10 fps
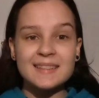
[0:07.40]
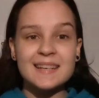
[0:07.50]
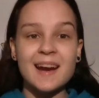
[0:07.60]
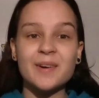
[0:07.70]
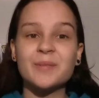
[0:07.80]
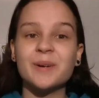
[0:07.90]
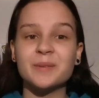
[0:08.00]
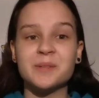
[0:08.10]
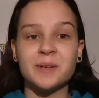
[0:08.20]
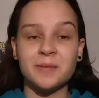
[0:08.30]
it's Tara,
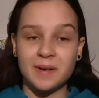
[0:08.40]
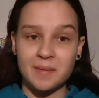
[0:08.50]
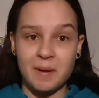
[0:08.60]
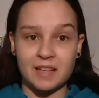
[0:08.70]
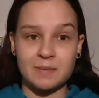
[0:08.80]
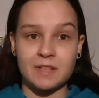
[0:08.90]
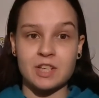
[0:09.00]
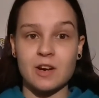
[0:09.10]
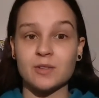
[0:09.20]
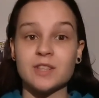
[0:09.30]
welcome to and welcome back to my
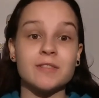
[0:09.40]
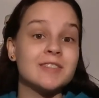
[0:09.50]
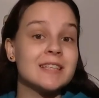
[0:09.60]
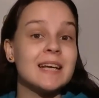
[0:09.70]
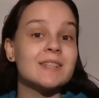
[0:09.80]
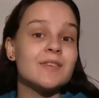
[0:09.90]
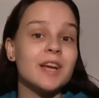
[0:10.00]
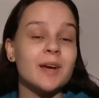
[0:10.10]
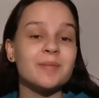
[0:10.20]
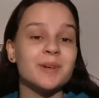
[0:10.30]
channel. So for today's
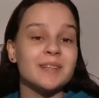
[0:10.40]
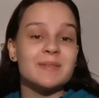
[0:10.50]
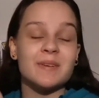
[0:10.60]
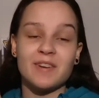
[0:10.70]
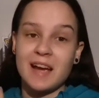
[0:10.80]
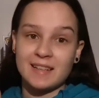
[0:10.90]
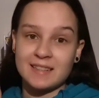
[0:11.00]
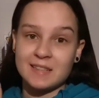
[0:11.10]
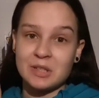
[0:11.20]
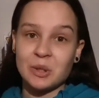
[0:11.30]
video, I'm going to be
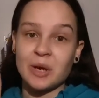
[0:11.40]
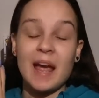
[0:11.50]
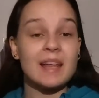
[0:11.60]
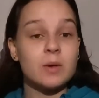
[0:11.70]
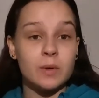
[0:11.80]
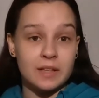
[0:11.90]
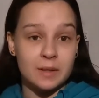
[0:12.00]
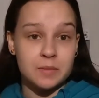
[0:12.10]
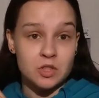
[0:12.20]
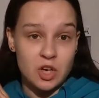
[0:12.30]
reacting to Hayley
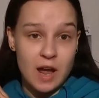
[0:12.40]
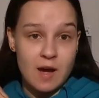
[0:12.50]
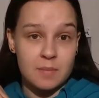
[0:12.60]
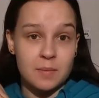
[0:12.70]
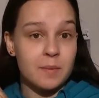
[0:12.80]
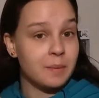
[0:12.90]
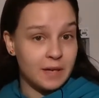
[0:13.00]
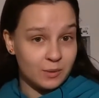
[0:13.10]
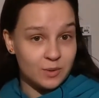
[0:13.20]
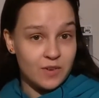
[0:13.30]
Williams' new album,
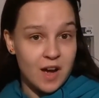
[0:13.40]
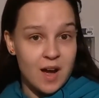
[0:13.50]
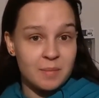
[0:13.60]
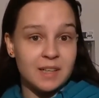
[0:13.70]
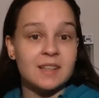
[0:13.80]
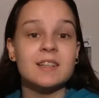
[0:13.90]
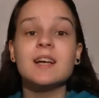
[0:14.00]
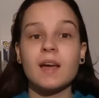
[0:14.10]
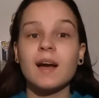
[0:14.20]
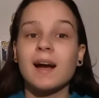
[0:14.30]
Petals for Armor.
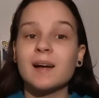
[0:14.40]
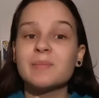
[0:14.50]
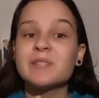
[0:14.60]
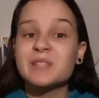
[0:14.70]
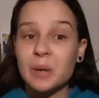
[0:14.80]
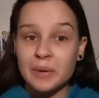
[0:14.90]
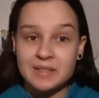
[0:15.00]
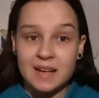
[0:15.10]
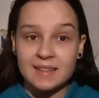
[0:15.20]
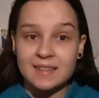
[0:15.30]
I am so
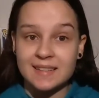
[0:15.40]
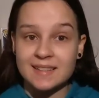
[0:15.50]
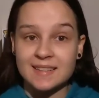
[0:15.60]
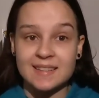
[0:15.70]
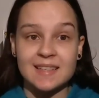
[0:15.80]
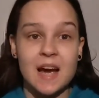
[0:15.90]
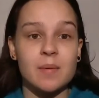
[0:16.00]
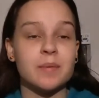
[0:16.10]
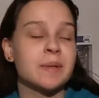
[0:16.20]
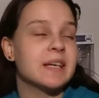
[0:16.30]
excited to listen to this
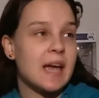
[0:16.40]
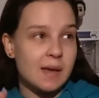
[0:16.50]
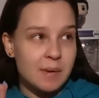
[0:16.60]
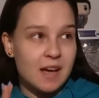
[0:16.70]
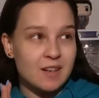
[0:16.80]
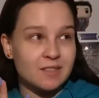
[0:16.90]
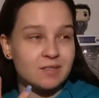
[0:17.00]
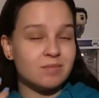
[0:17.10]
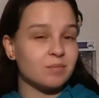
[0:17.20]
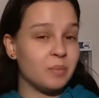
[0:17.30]
album. It came out
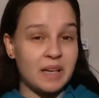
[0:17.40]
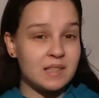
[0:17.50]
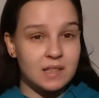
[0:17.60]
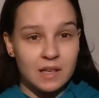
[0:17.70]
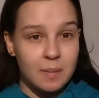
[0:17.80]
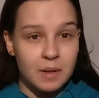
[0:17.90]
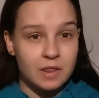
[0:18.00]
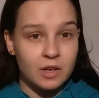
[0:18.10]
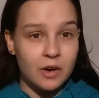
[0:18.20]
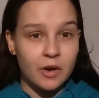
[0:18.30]
basically a
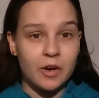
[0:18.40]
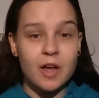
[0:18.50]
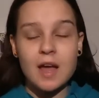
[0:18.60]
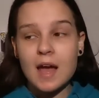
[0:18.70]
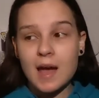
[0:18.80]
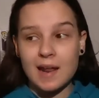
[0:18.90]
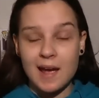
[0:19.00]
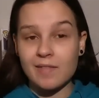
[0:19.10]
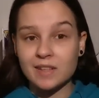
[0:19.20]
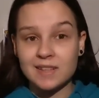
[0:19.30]
month ago, and I
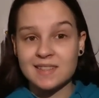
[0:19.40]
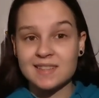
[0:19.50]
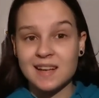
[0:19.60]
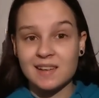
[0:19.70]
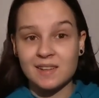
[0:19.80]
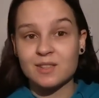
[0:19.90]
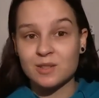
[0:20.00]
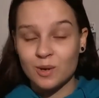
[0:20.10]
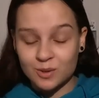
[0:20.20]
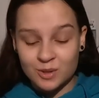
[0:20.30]
haven't listened to any of the
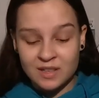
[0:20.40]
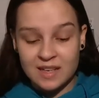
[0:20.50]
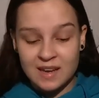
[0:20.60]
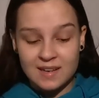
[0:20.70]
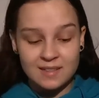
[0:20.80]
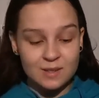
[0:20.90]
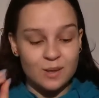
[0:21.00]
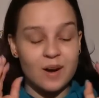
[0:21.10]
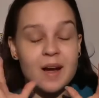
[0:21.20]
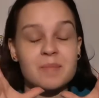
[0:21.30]
songs on it yet,
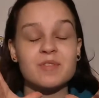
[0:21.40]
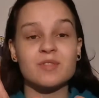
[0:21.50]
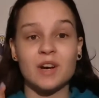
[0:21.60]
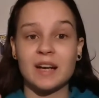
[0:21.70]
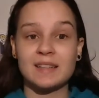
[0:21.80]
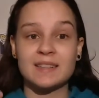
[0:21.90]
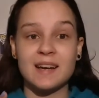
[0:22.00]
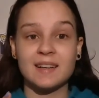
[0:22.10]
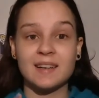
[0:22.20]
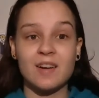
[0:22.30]
so I'm very
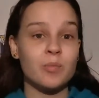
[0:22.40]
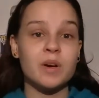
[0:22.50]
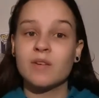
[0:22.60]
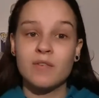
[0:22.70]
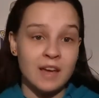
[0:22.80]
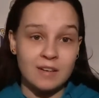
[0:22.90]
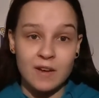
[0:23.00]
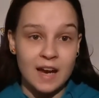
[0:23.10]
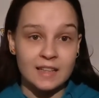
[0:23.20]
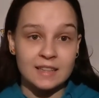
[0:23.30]
excited. I've been a fan of
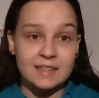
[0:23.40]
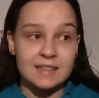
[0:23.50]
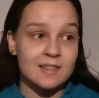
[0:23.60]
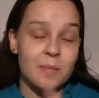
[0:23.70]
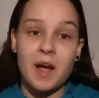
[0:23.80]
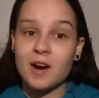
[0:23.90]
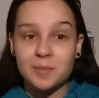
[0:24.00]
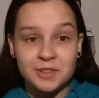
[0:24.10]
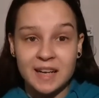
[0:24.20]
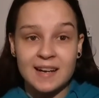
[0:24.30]
Hayley since her
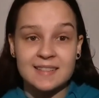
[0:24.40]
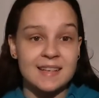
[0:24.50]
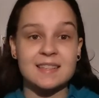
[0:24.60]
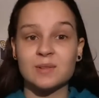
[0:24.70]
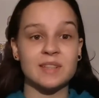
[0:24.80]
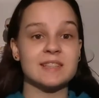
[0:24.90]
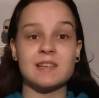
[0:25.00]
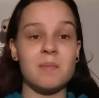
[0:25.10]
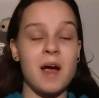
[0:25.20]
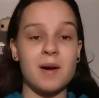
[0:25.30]
Paramore days. I still
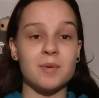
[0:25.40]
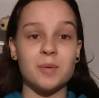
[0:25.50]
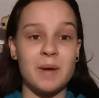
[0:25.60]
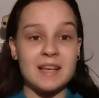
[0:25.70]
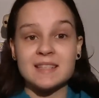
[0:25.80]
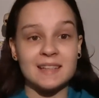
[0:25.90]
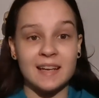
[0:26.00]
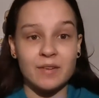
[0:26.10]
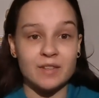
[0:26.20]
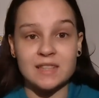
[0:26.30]
listen to Paramore
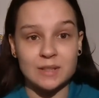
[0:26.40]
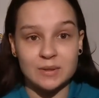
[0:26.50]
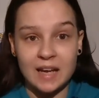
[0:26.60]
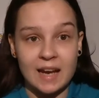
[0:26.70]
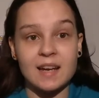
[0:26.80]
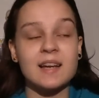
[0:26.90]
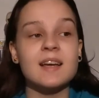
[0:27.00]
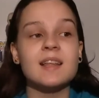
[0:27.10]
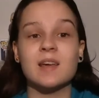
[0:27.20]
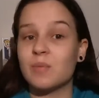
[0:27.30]
basically every single day.
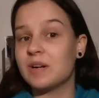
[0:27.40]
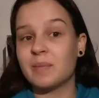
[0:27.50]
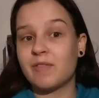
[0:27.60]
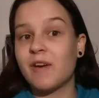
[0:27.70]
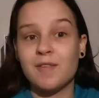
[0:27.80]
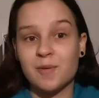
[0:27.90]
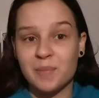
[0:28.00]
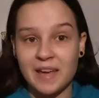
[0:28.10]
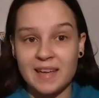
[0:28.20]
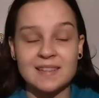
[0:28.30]
They're one of my favourite
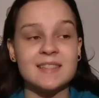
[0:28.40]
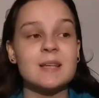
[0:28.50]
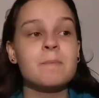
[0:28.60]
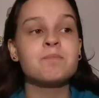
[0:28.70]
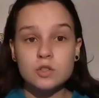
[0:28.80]
bands.